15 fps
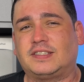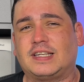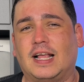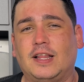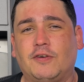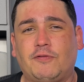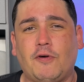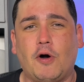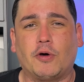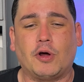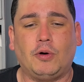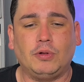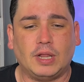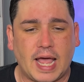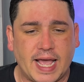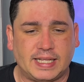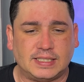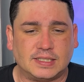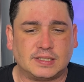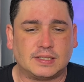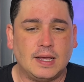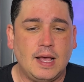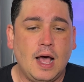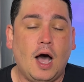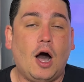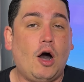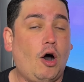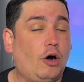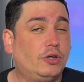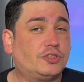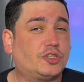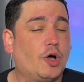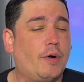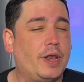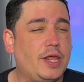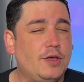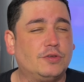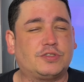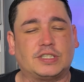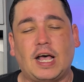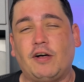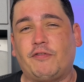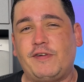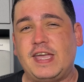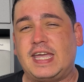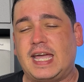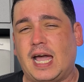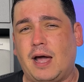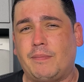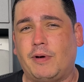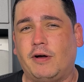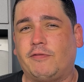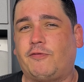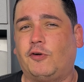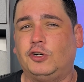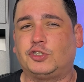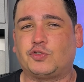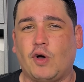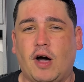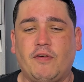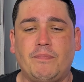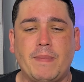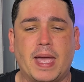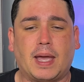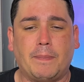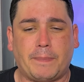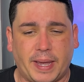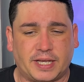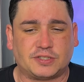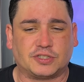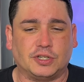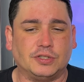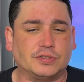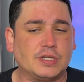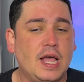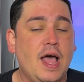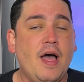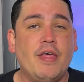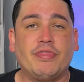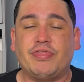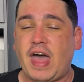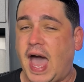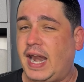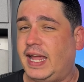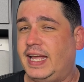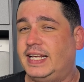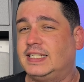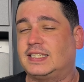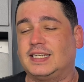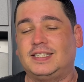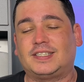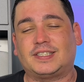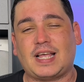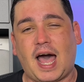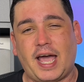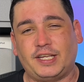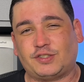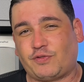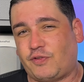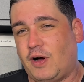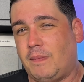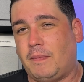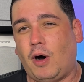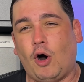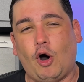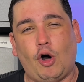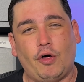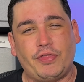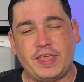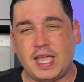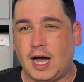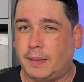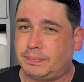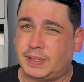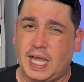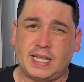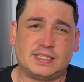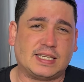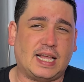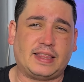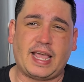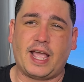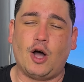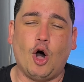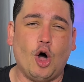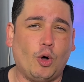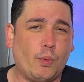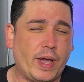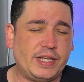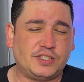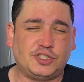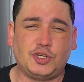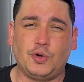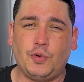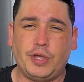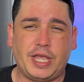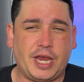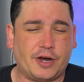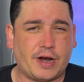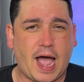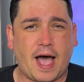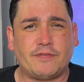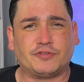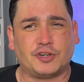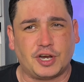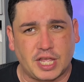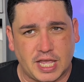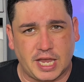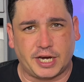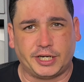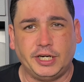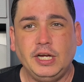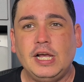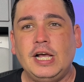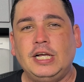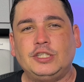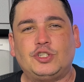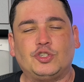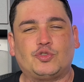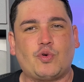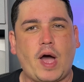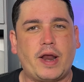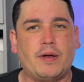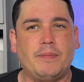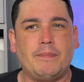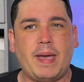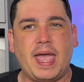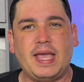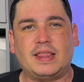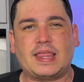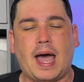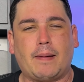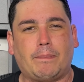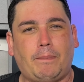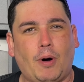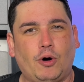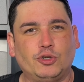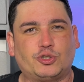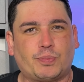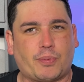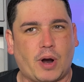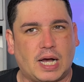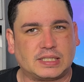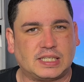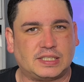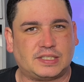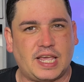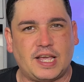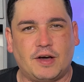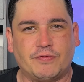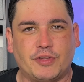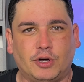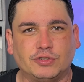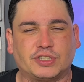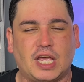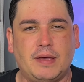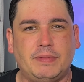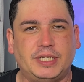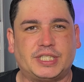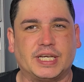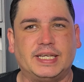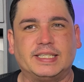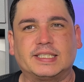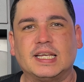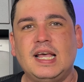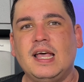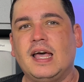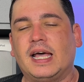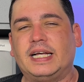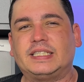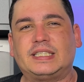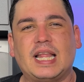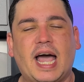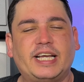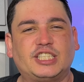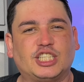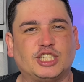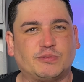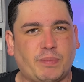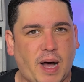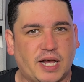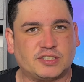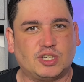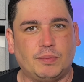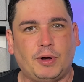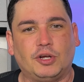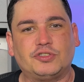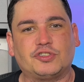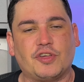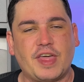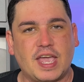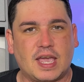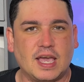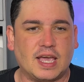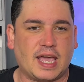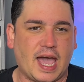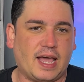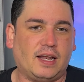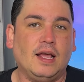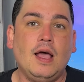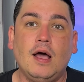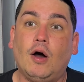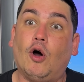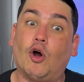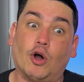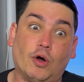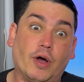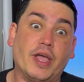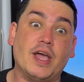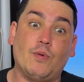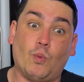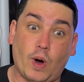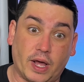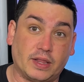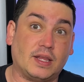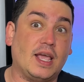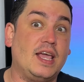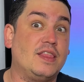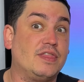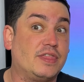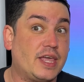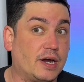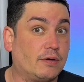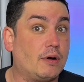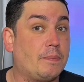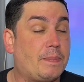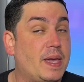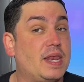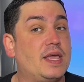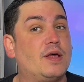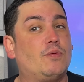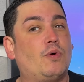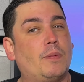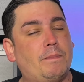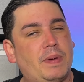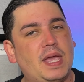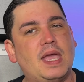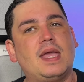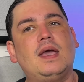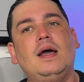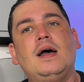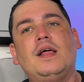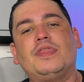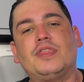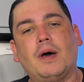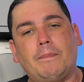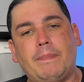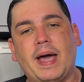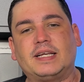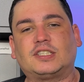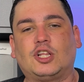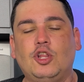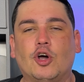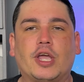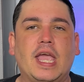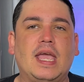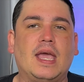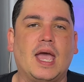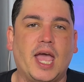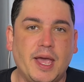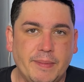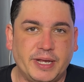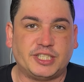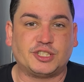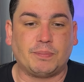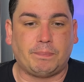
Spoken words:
telephoto lens. Also a new selfie camera for 12 megapixels. That is aside from all the updates that they always do year after year to try to make that post-processing of those images as nice as possible so they can get, or what in their opinion would be, the best looking image